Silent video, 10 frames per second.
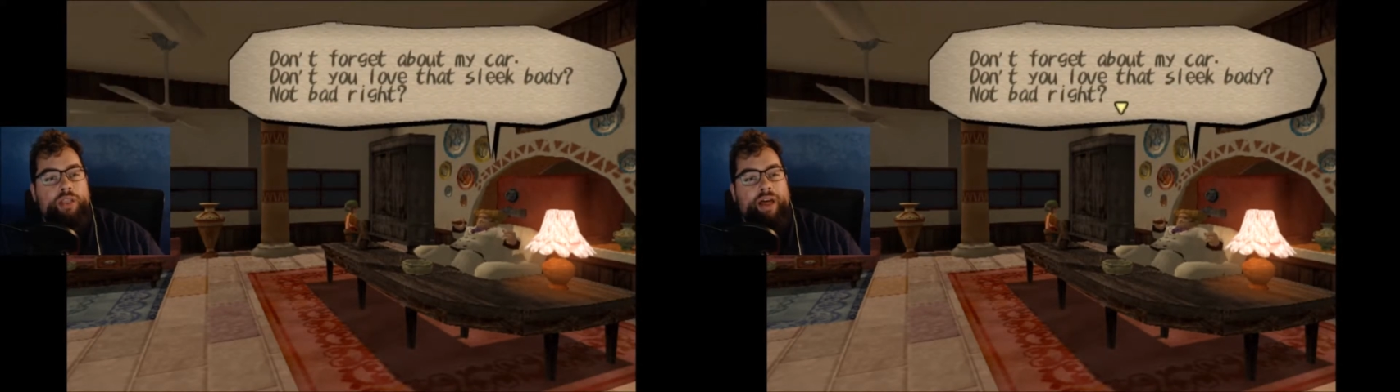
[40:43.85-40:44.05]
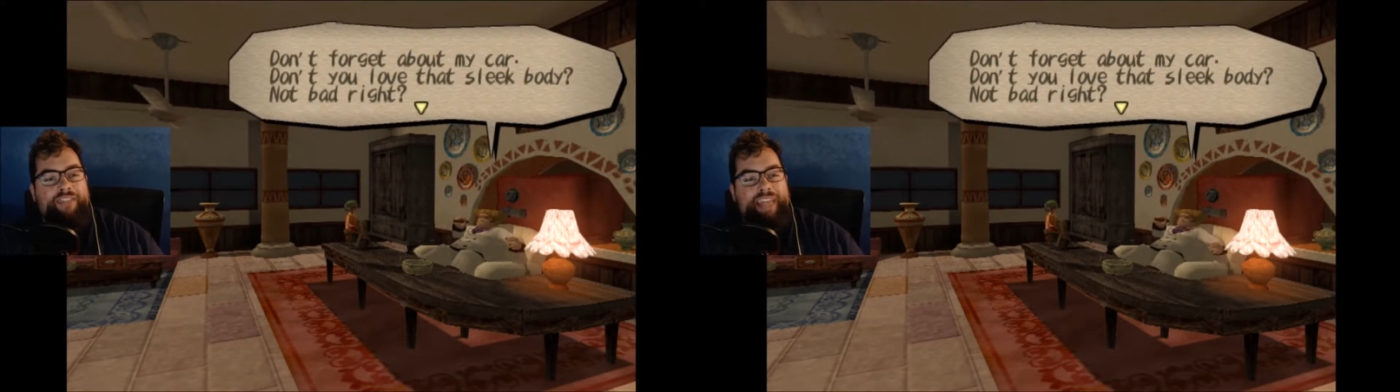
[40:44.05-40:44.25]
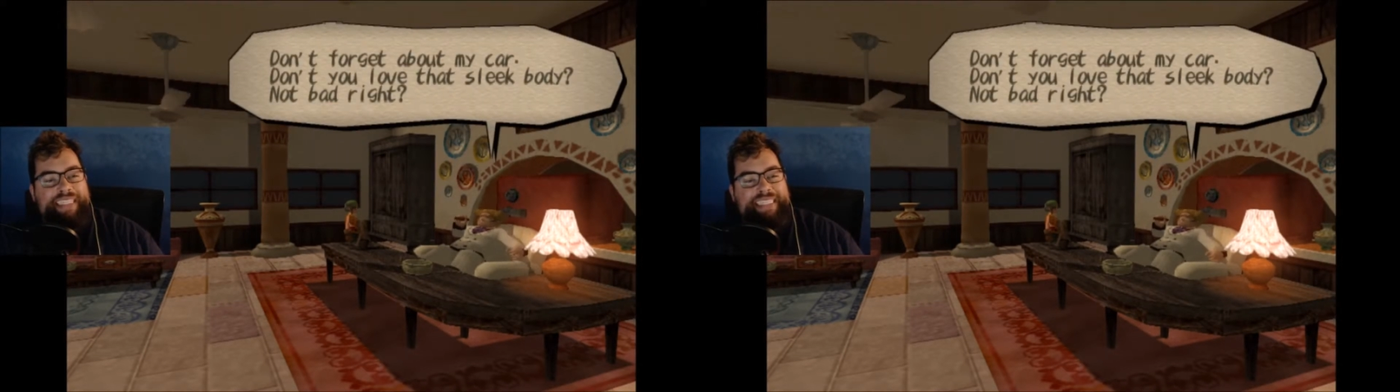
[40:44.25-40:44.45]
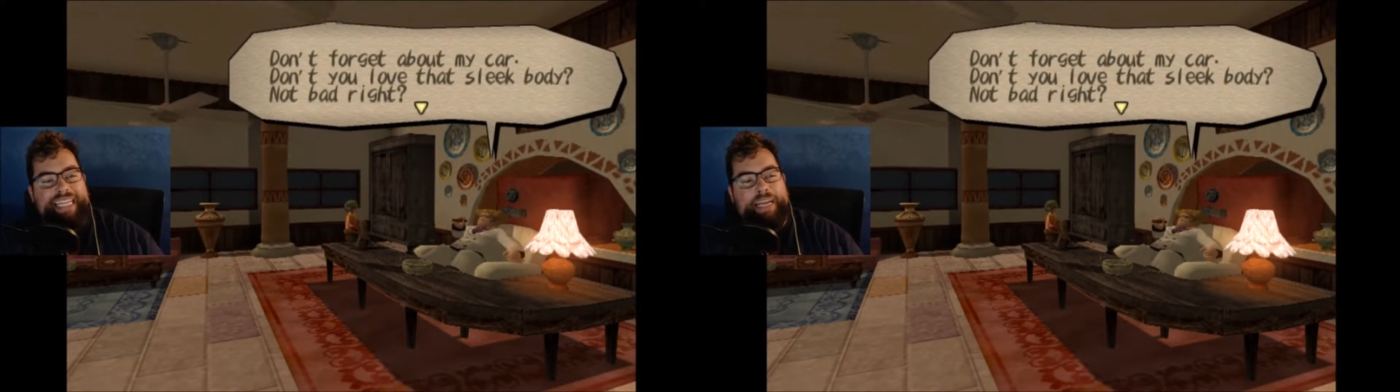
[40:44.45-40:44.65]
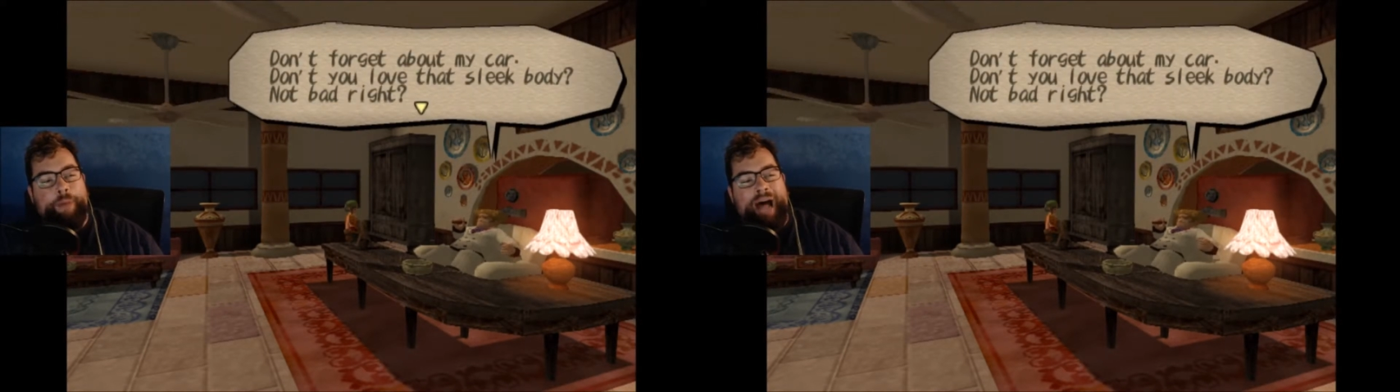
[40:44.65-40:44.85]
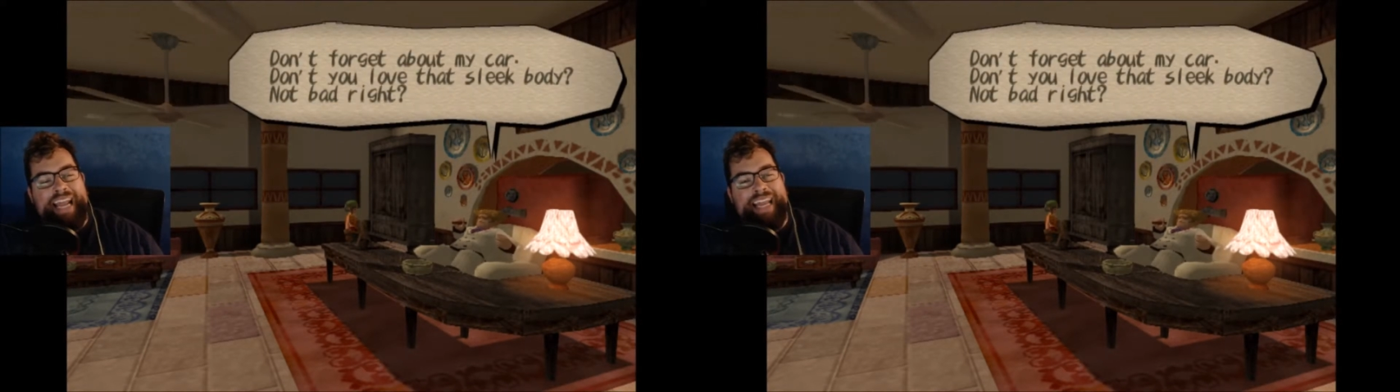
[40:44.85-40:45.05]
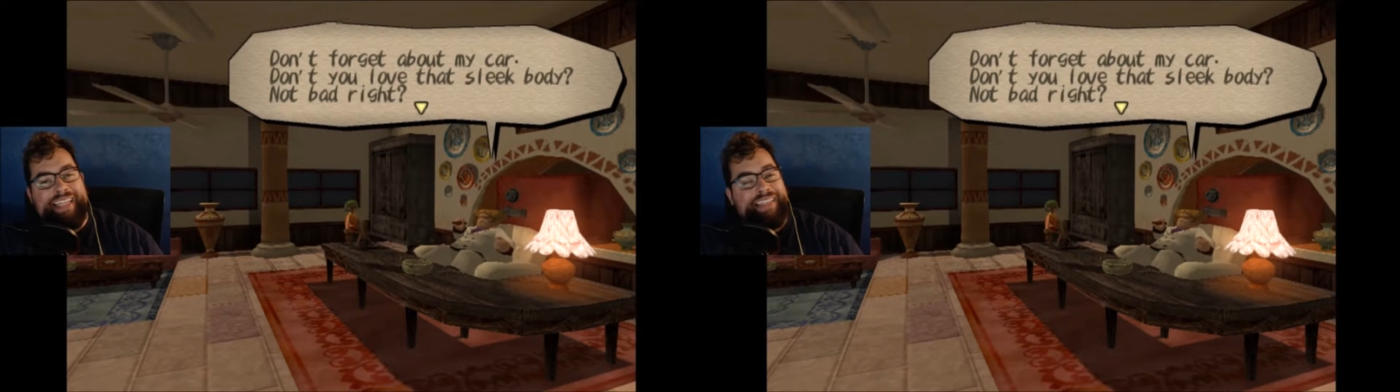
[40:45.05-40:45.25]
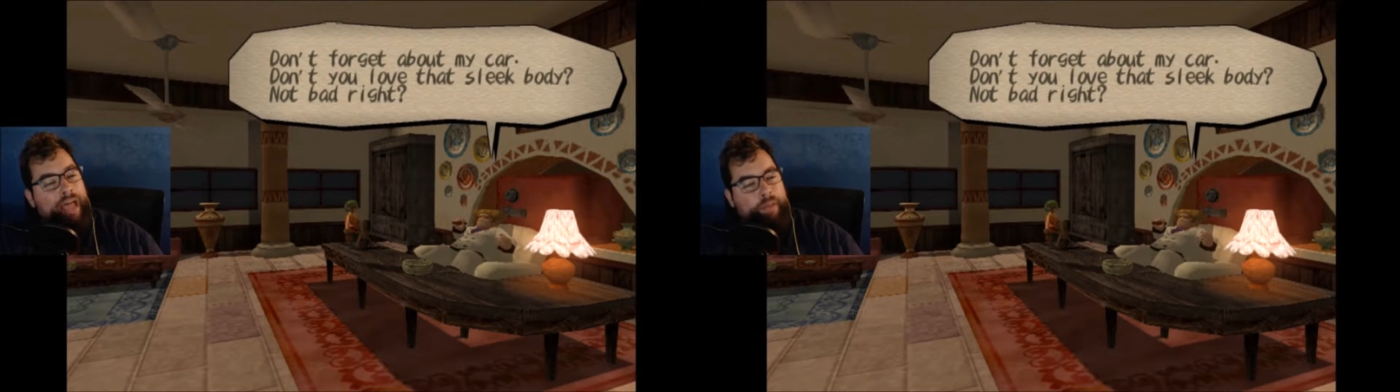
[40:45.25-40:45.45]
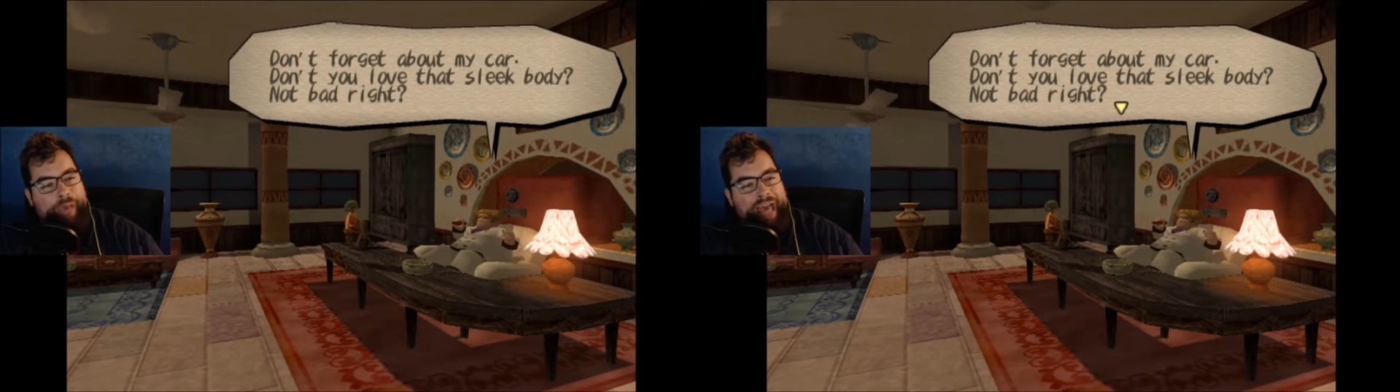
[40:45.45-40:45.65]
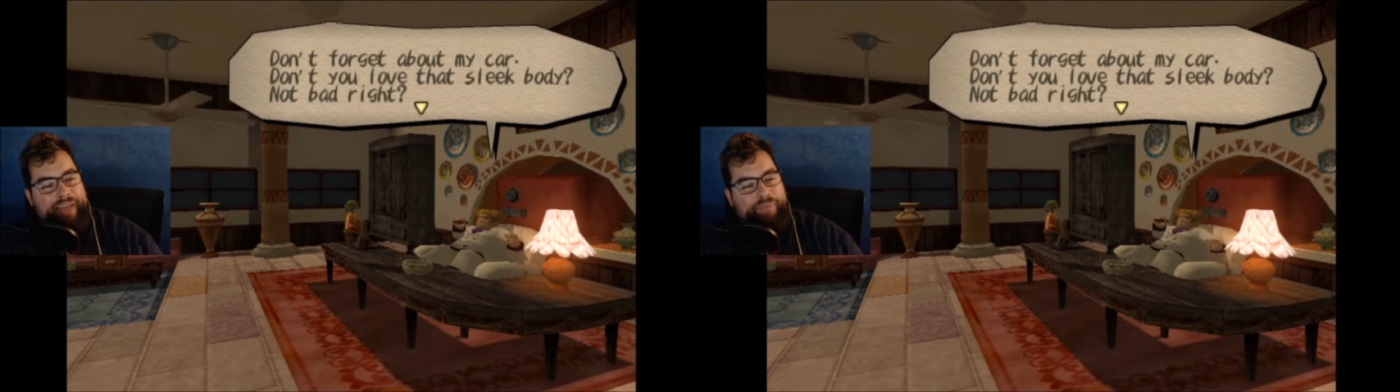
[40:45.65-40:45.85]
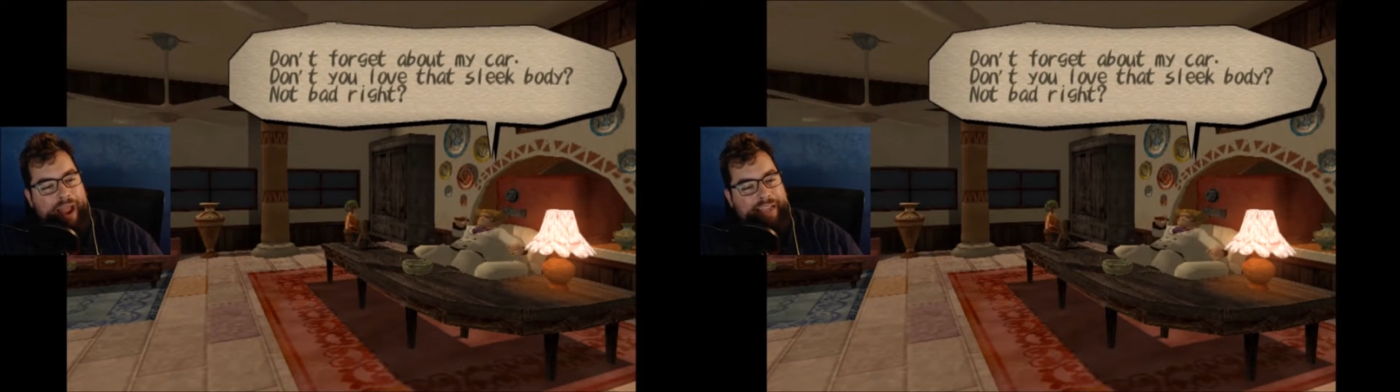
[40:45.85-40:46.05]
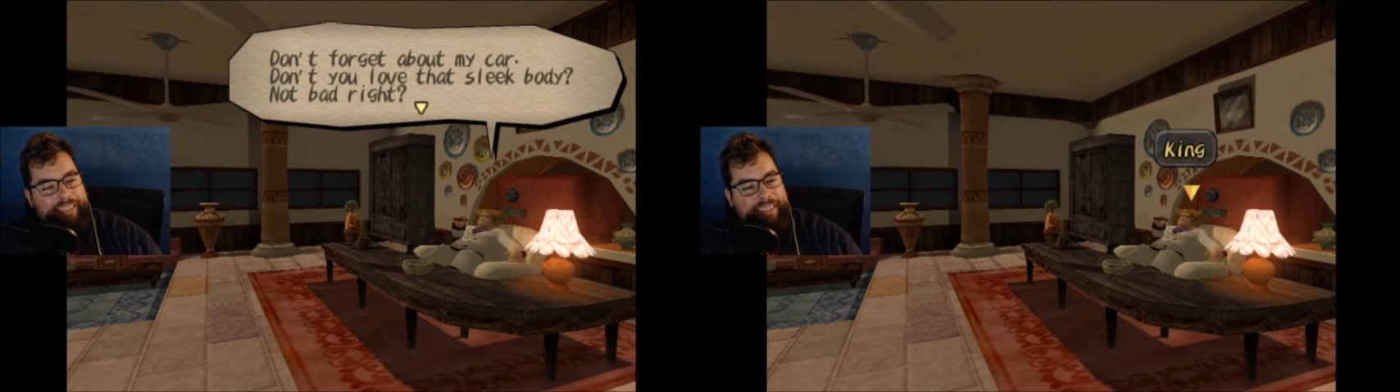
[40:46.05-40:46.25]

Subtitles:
love that sleek body? Not bad, right?